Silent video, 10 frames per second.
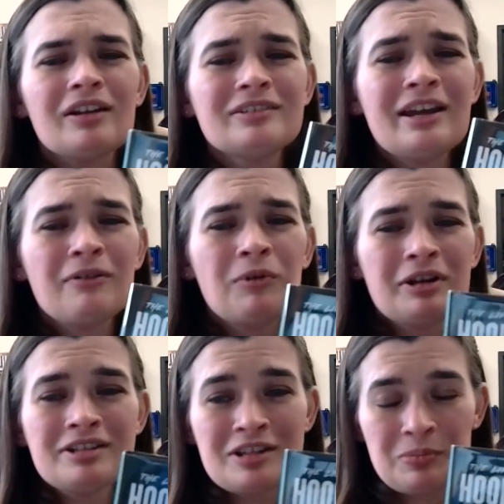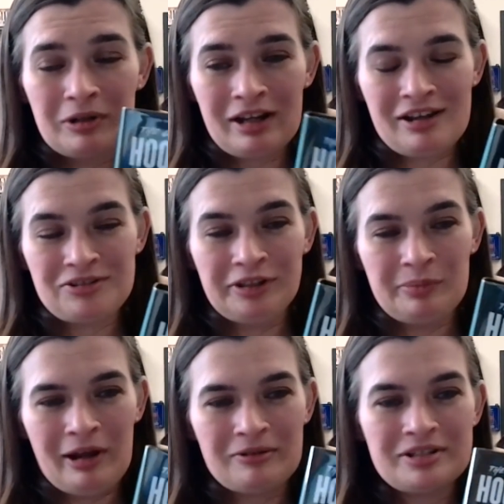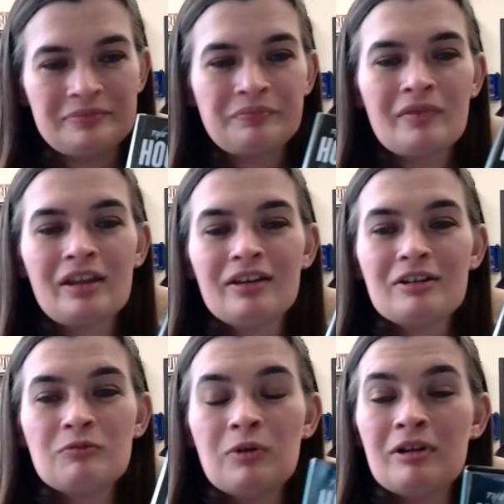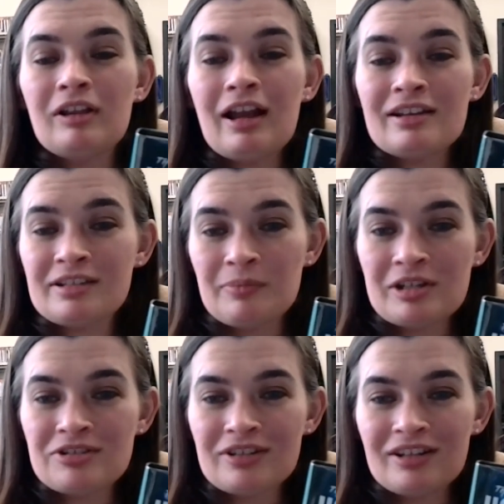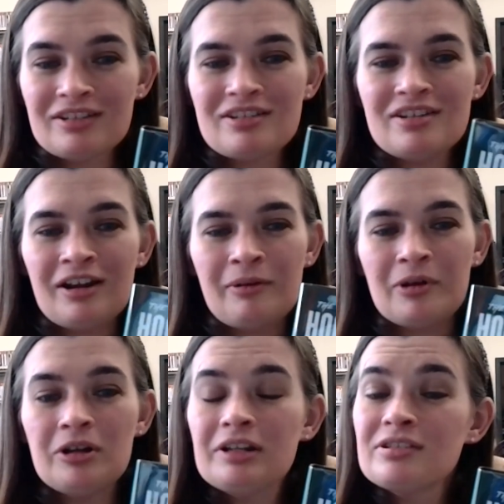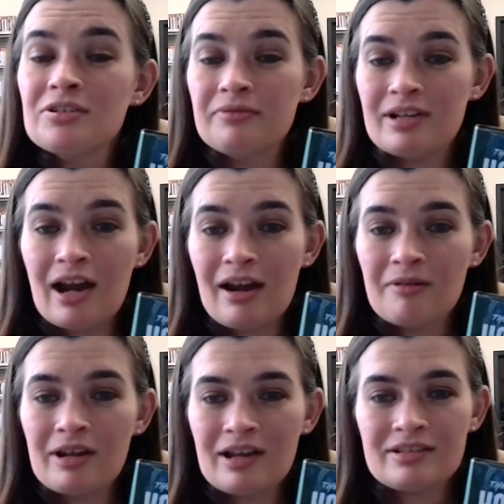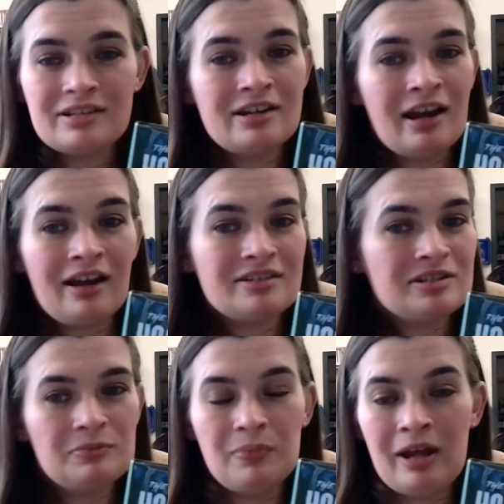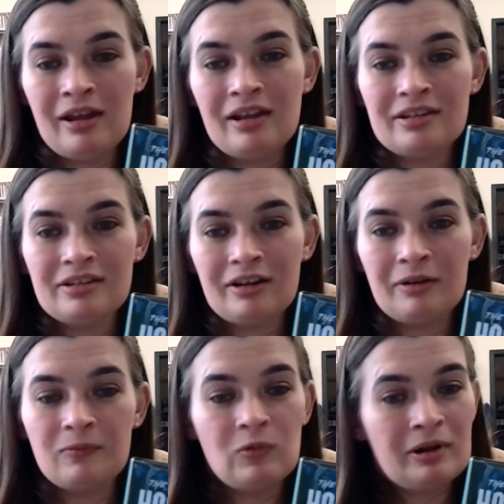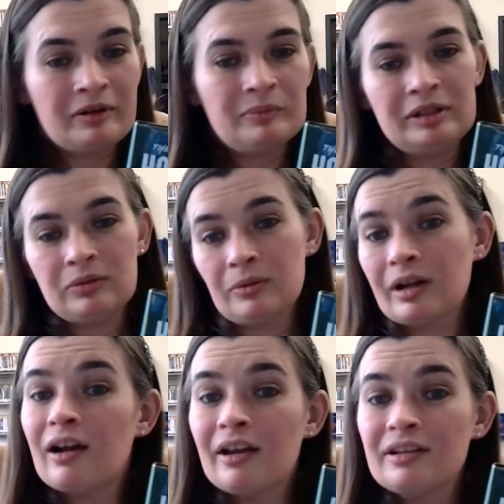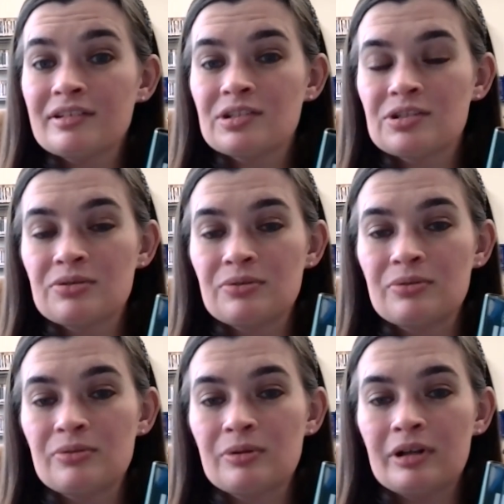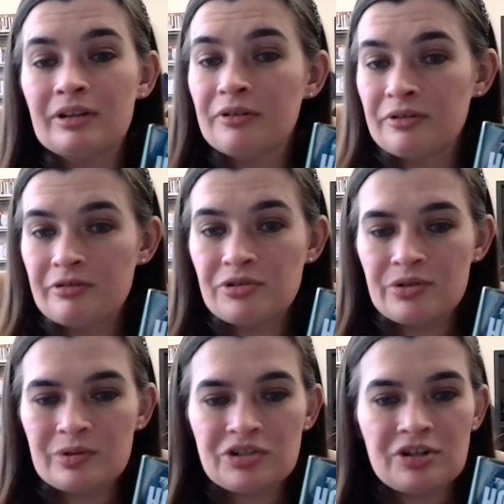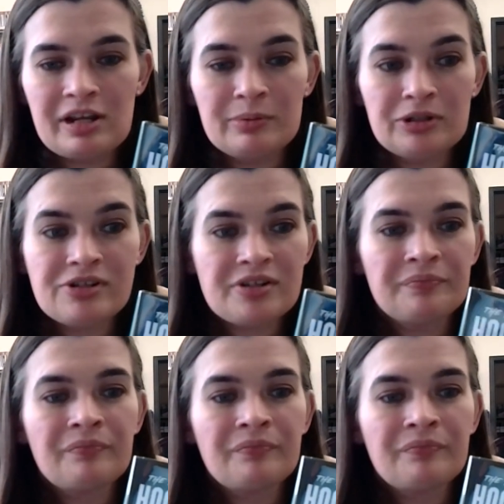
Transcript: Now, what is this book actually about? Well, as I mentioned, Hoodie's new town has not been welcoming or kind to other new Jewish neighbors.